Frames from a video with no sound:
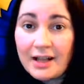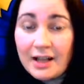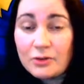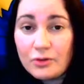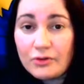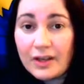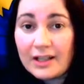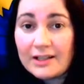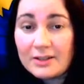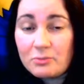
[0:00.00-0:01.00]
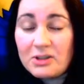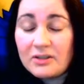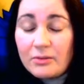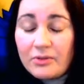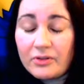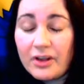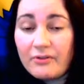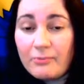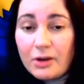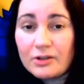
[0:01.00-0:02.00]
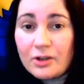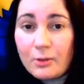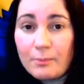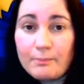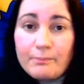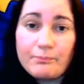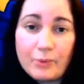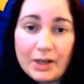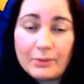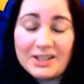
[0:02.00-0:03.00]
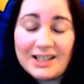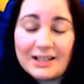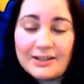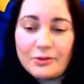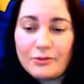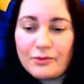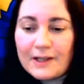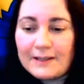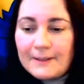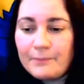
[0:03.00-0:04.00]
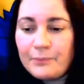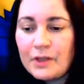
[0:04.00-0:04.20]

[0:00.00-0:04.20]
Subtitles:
that I do find has been something that I've mucked up when I was editing on Friday.